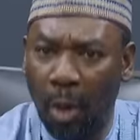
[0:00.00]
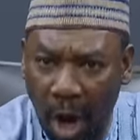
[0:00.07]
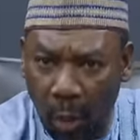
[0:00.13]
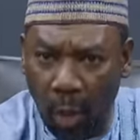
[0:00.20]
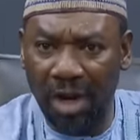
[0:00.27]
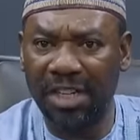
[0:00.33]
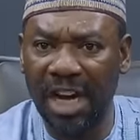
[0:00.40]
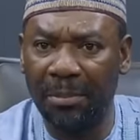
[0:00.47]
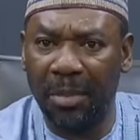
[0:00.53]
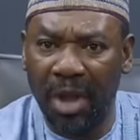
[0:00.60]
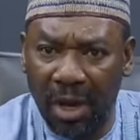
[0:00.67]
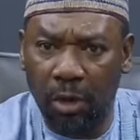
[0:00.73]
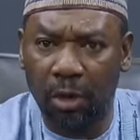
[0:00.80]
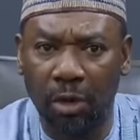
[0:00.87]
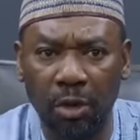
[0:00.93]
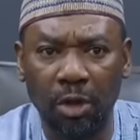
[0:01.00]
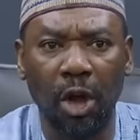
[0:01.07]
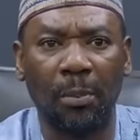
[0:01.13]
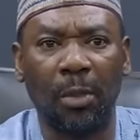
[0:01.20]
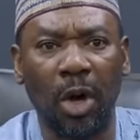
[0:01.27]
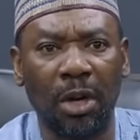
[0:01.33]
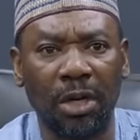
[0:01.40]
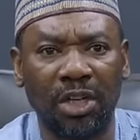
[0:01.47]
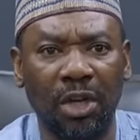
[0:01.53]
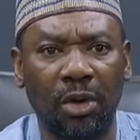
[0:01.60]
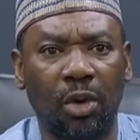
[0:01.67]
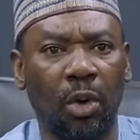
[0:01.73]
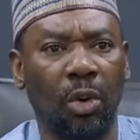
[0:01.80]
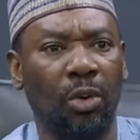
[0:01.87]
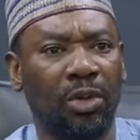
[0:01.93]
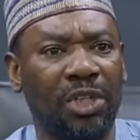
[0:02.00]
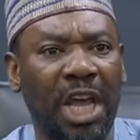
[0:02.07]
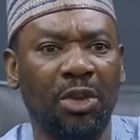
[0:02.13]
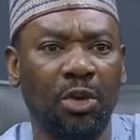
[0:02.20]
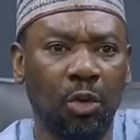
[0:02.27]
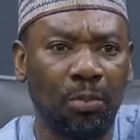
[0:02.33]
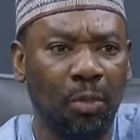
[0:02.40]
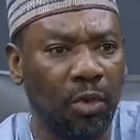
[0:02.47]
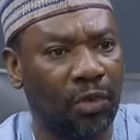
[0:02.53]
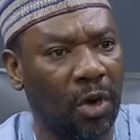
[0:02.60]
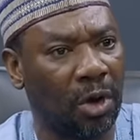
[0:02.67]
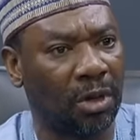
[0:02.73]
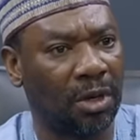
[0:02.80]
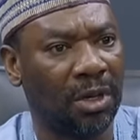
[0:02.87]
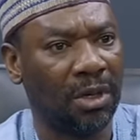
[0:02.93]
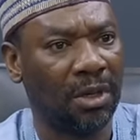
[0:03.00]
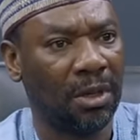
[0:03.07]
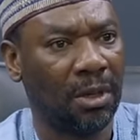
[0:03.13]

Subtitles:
Pour water, make your body cold, then you move on.